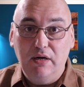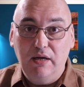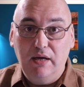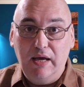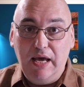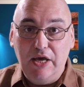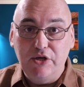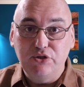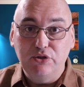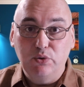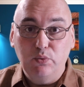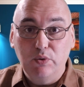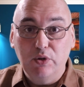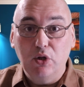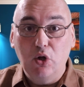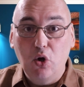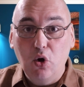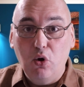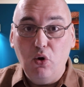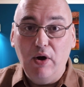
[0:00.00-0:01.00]
agent will
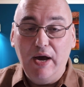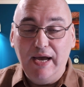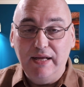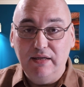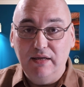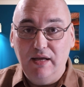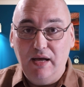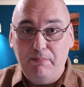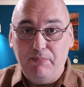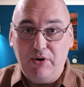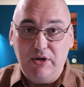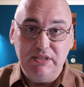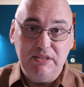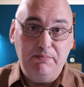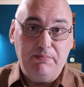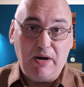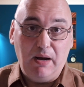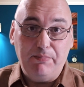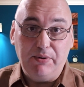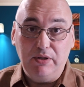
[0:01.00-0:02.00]
go and appraise the
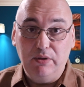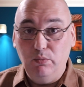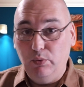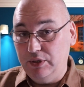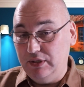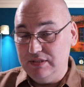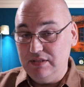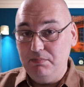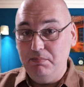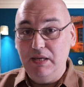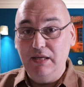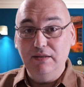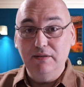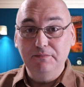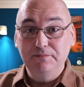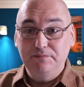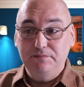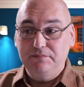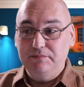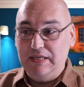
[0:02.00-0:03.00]
property. What does it mean?
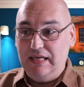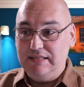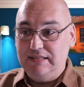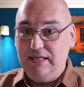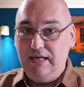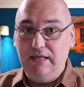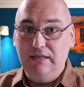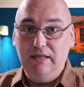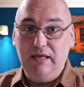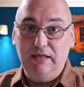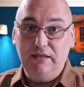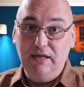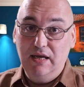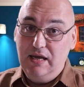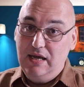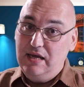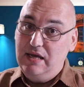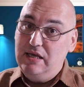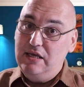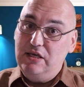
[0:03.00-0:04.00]
It said that
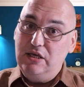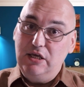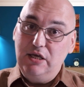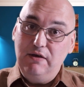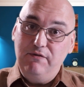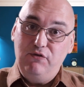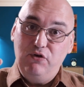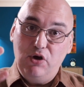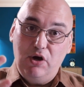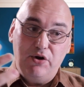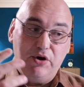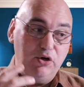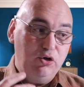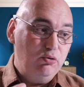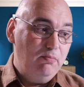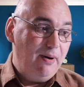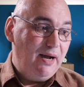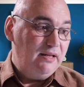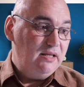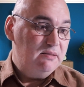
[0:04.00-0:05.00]
if you agree to
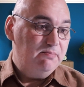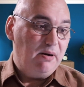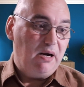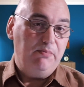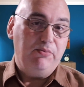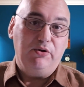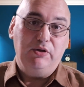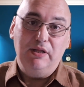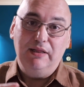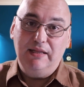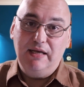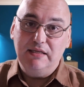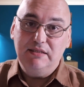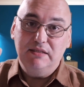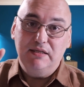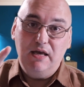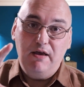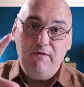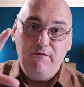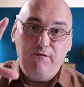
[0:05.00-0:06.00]
buy this property, let's
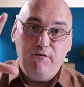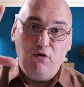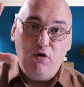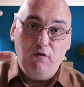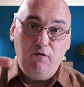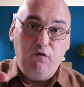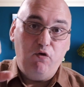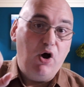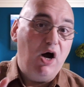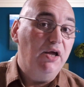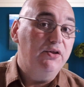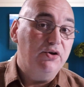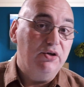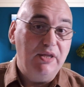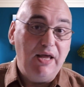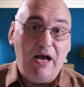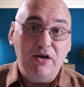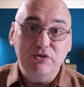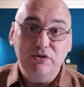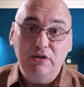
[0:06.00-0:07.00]
say for
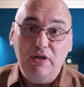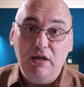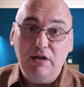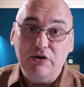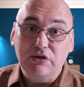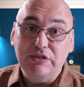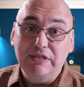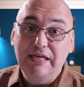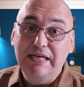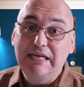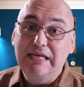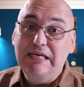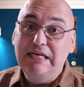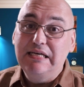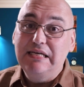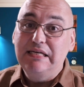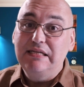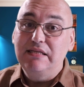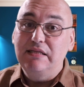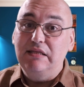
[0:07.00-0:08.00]
$400,000,
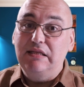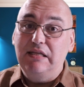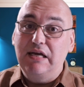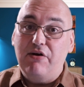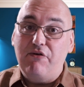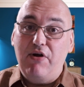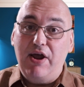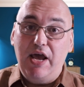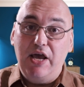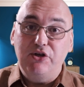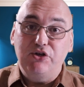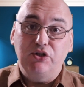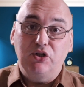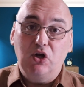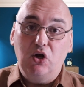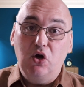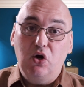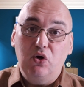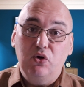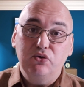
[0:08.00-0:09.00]
their agent
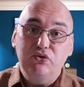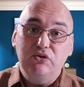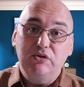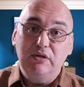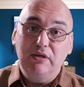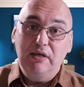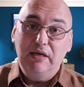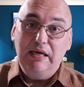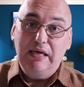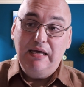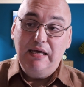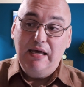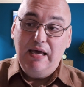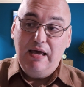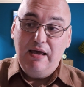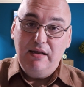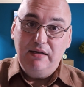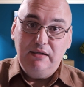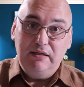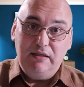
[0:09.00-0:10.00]
goes,
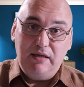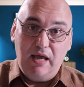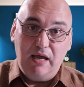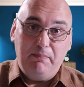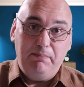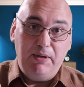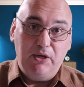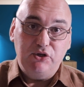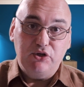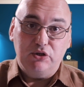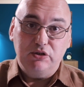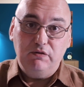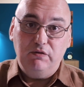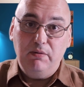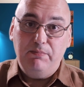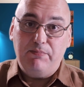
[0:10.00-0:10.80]
take pictures of the